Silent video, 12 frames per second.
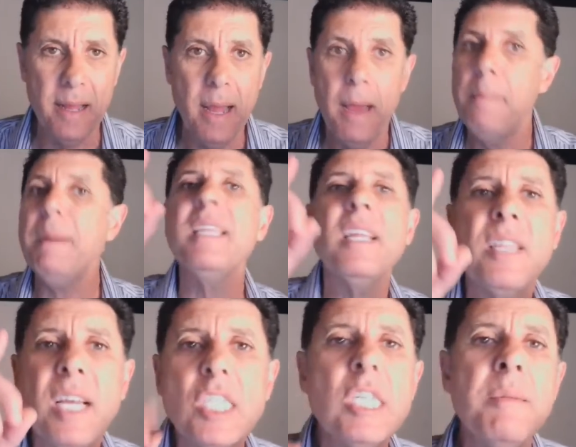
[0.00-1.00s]
But that
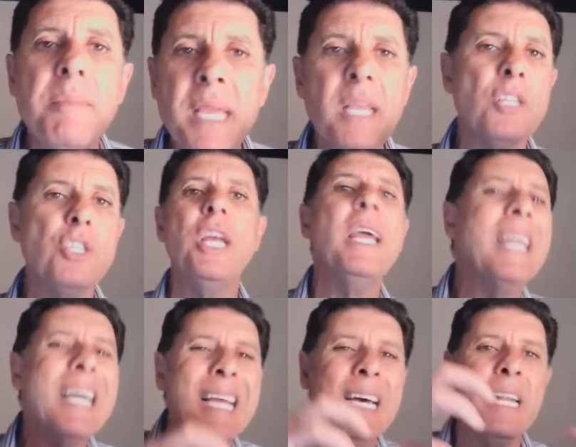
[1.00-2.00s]
doesn't mean China
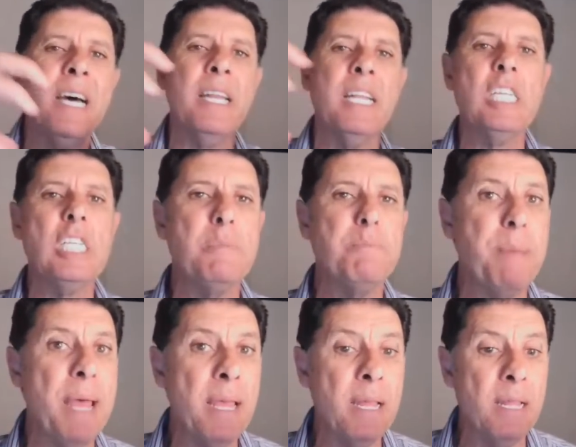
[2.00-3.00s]
cannot
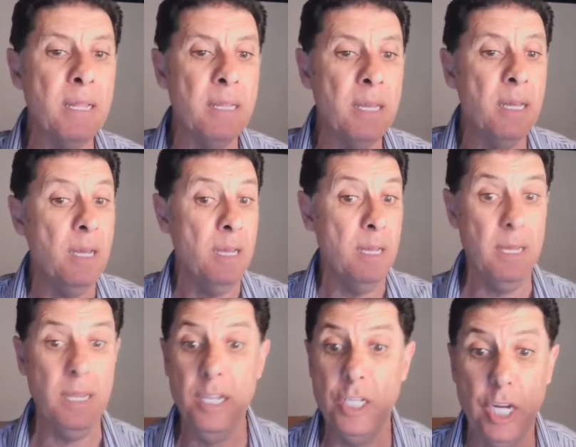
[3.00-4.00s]
expand
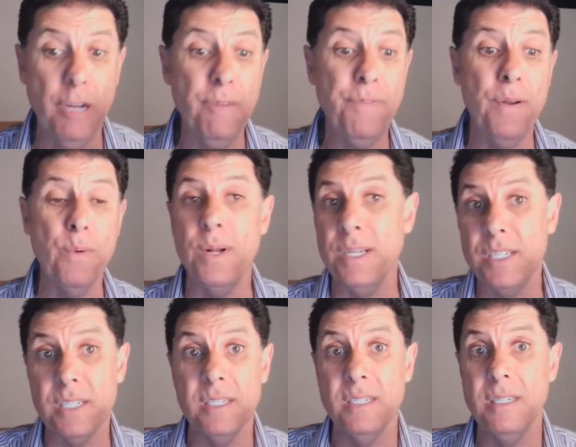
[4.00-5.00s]
its
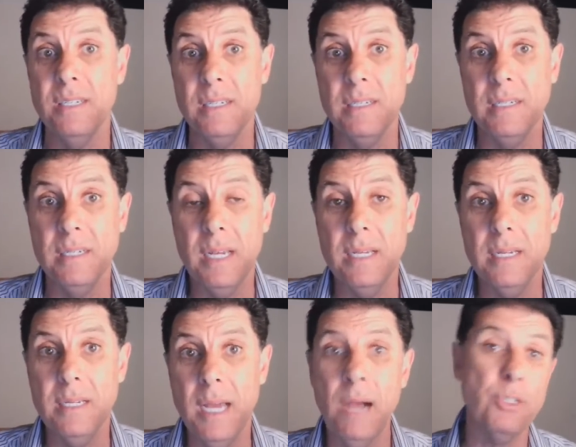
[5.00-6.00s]
influence
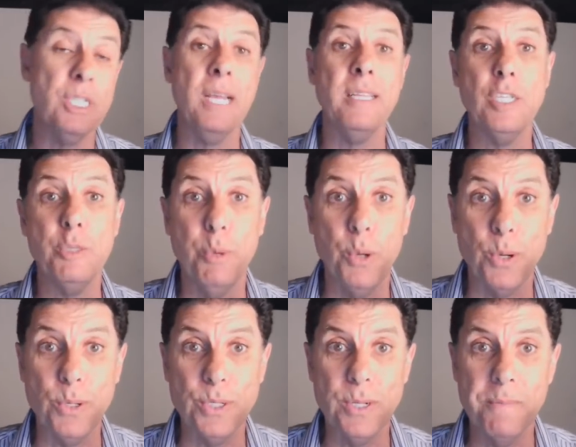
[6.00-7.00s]
outside its
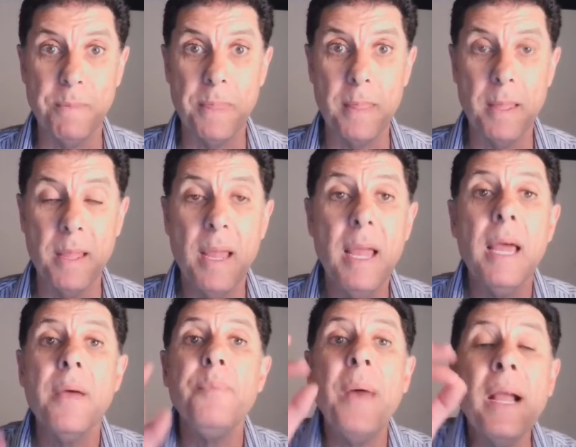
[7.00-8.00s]
borders.
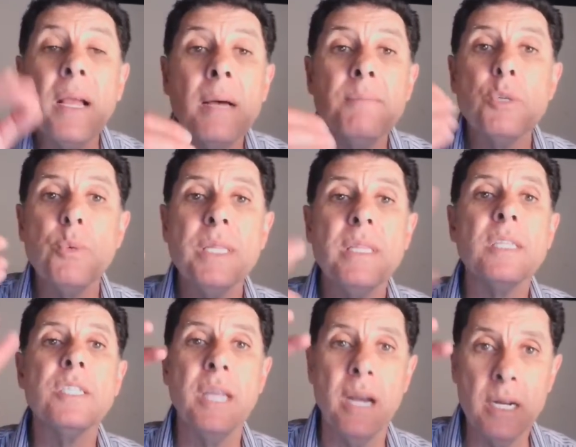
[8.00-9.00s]
That comes with the
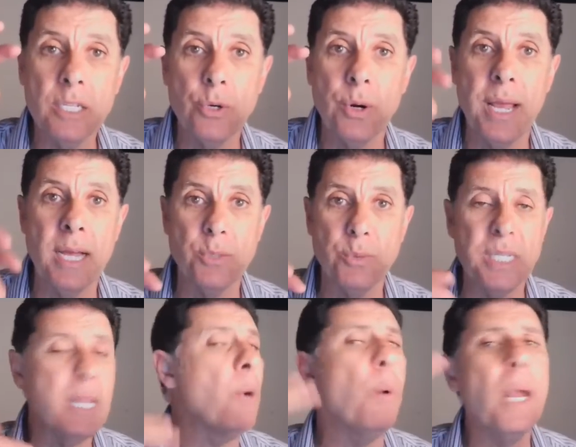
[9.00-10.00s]
territory, as we
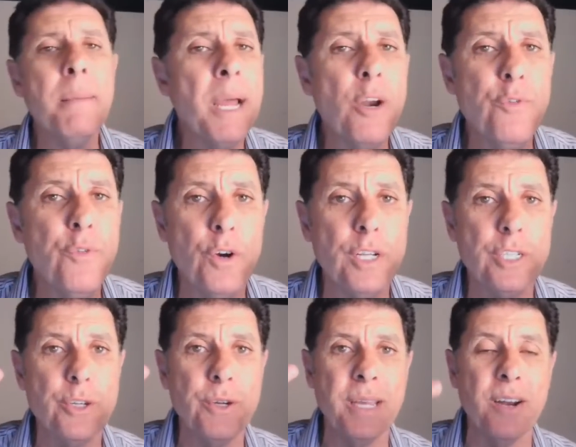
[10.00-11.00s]
say. What am I referring
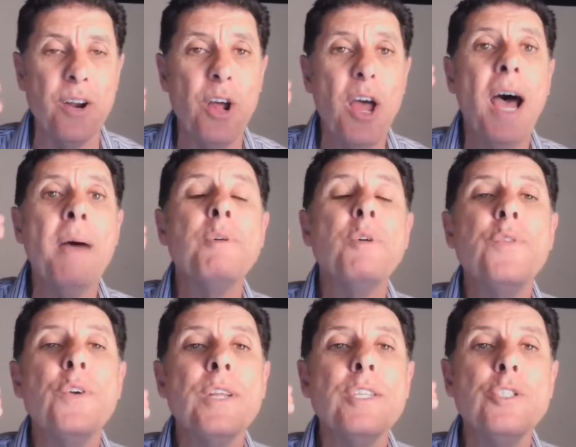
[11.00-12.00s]
to here? I'm
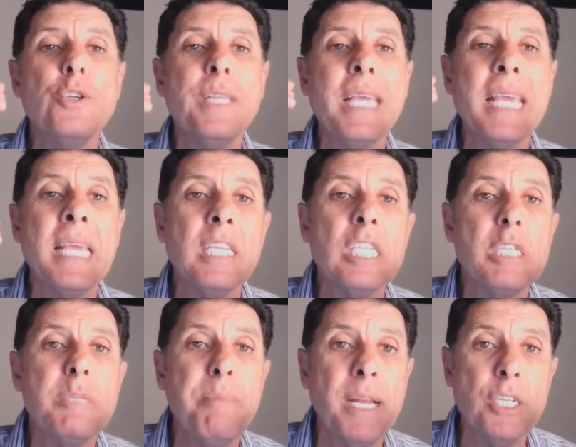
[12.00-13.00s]
referring to the
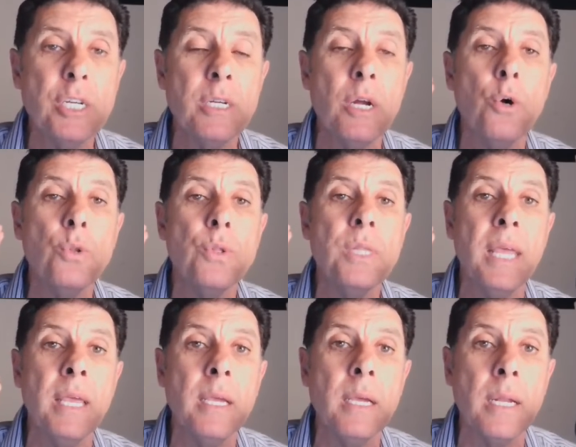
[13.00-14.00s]
expansion on the
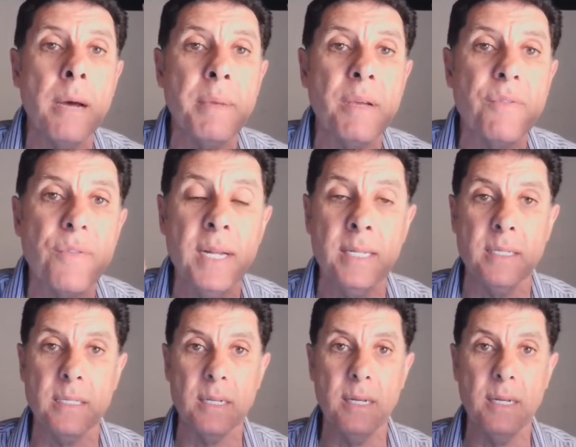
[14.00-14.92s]
economic front.